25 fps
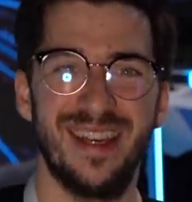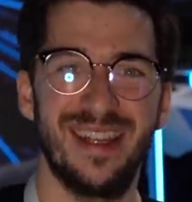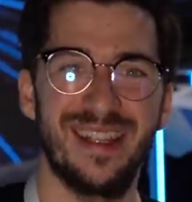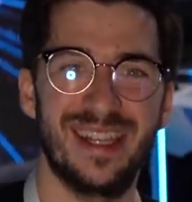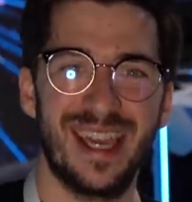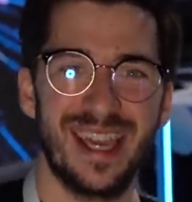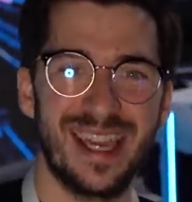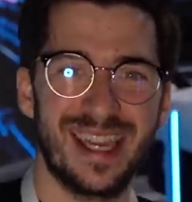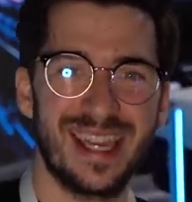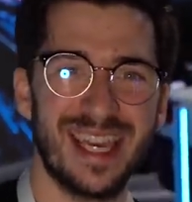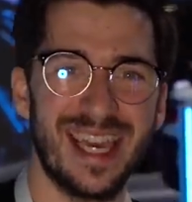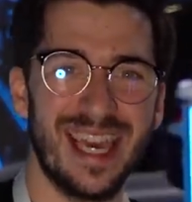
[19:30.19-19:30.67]

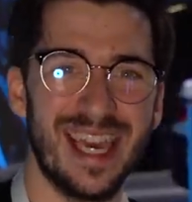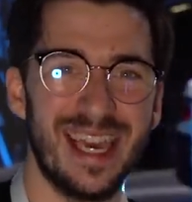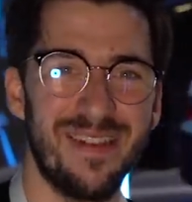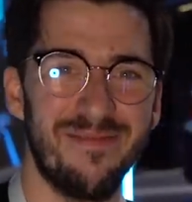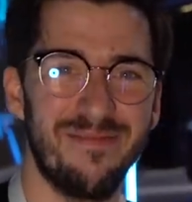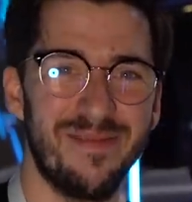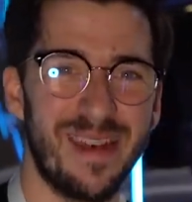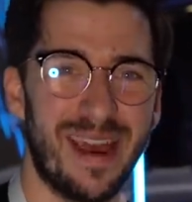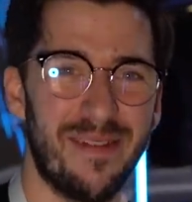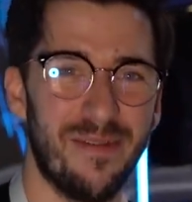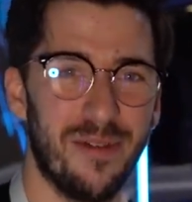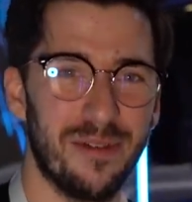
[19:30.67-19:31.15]
Take care,
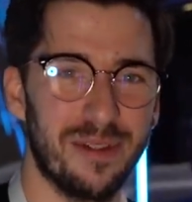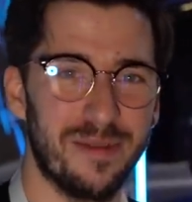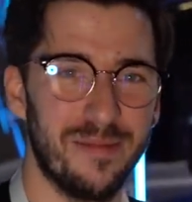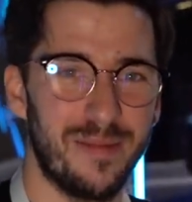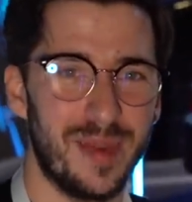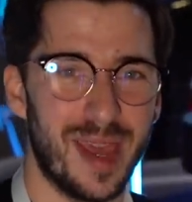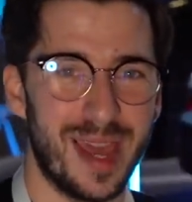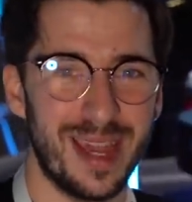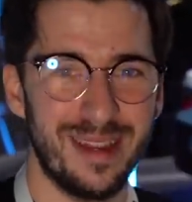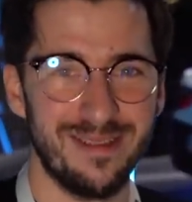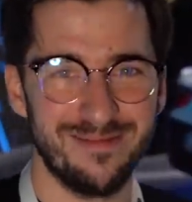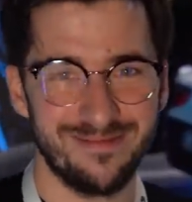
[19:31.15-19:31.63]
have an awesome
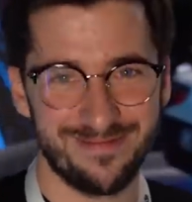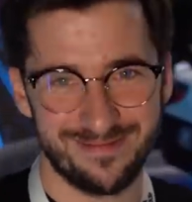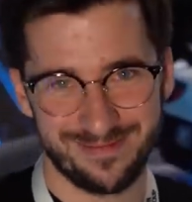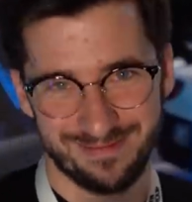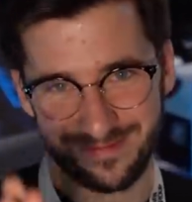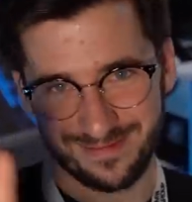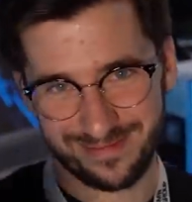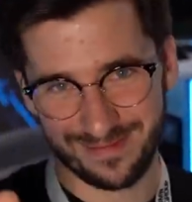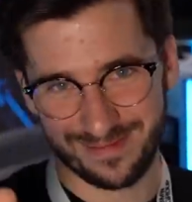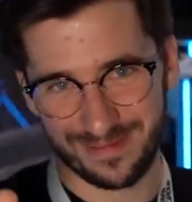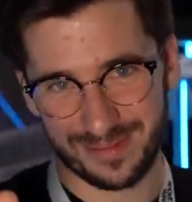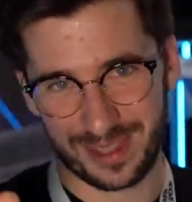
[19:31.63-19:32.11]
day.
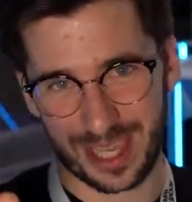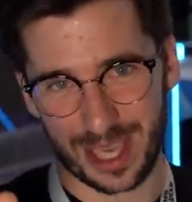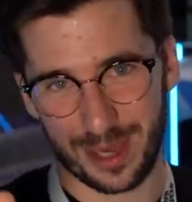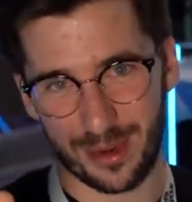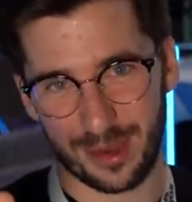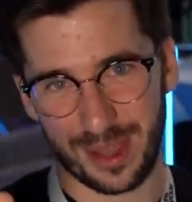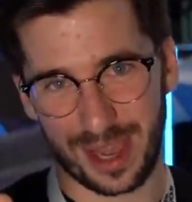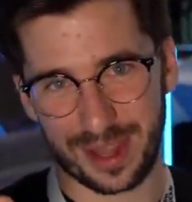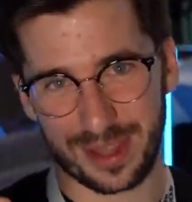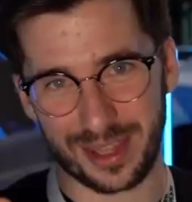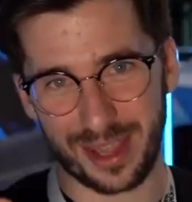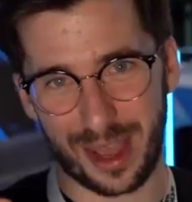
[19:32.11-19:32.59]
See you
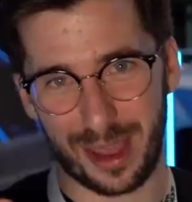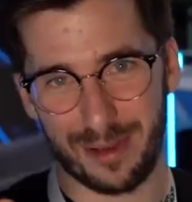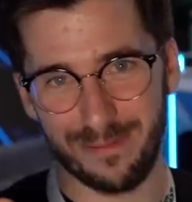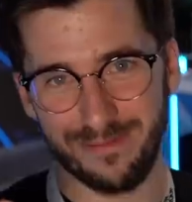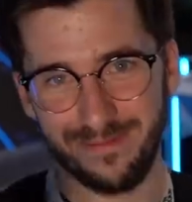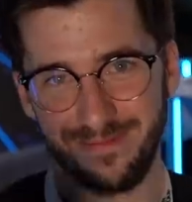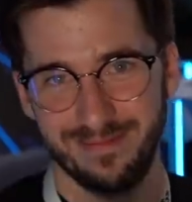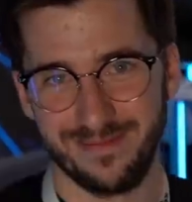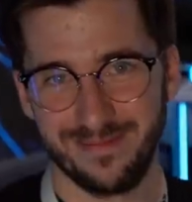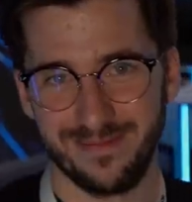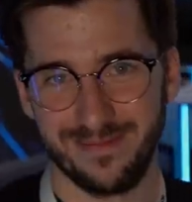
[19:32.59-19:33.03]
all next time.